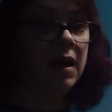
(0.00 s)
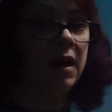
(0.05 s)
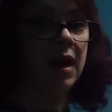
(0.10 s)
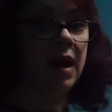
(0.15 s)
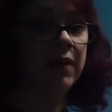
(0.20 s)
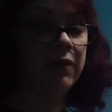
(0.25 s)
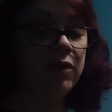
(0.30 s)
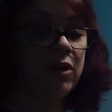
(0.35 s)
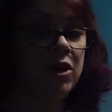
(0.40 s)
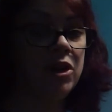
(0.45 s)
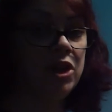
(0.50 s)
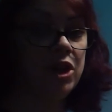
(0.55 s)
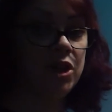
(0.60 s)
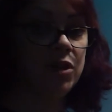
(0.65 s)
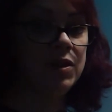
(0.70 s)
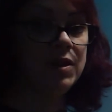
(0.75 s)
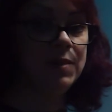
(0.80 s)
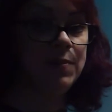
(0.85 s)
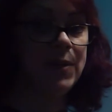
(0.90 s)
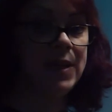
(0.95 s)
I've got a
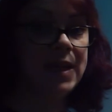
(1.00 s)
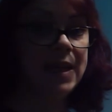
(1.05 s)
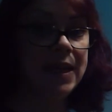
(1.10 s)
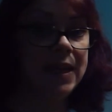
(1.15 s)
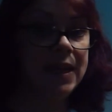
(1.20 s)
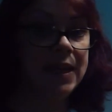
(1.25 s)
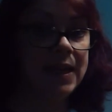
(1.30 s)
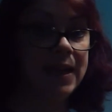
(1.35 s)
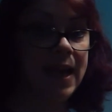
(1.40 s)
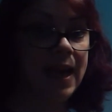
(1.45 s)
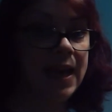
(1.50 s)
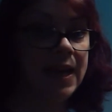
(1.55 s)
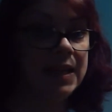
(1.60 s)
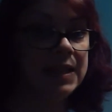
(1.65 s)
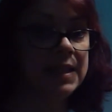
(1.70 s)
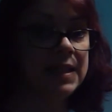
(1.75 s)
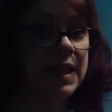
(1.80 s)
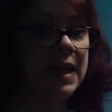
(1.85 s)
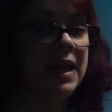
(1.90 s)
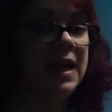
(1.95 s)
new speaker
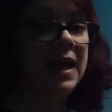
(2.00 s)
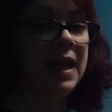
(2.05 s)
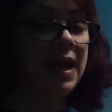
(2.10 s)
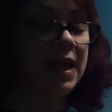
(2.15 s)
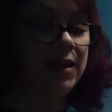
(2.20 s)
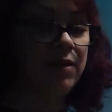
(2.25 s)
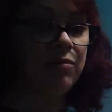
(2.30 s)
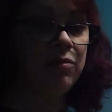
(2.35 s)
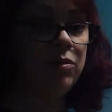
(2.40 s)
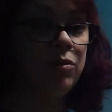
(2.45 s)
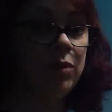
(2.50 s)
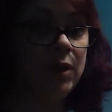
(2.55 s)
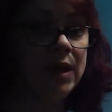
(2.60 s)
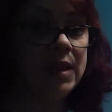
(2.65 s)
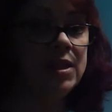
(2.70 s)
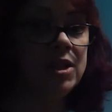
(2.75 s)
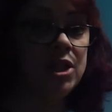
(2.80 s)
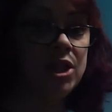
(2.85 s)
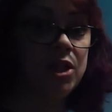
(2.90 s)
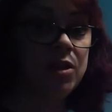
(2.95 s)
next, and the rule
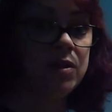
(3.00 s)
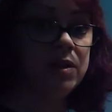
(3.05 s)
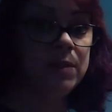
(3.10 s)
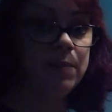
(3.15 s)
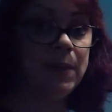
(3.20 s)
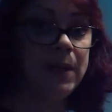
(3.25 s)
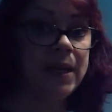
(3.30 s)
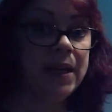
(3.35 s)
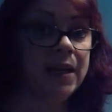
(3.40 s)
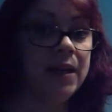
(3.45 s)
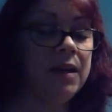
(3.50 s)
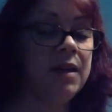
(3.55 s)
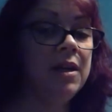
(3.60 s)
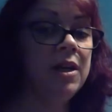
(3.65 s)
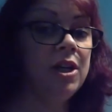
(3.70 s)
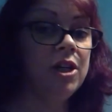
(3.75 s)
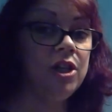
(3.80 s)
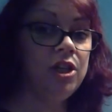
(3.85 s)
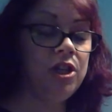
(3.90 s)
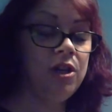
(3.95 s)
is new speaker,
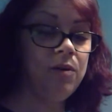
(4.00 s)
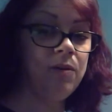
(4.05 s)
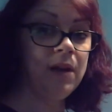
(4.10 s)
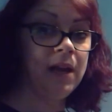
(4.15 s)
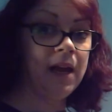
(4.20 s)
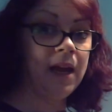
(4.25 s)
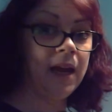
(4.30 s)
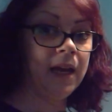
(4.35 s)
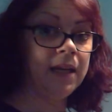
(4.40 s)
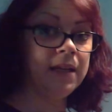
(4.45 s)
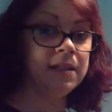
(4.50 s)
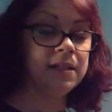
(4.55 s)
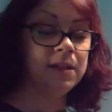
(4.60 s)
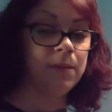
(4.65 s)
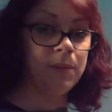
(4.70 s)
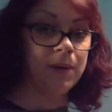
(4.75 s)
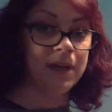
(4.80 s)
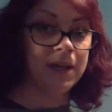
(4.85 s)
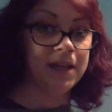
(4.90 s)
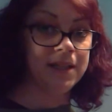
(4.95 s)
new line. So
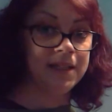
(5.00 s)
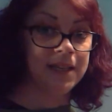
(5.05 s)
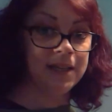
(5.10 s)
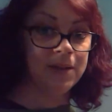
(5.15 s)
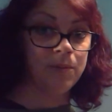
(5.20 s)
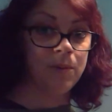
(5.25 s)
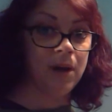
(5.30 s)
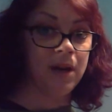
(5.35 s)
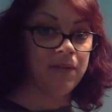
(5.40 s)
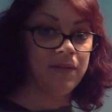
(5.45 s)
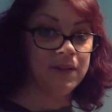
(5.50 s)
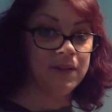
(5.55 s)
because his wife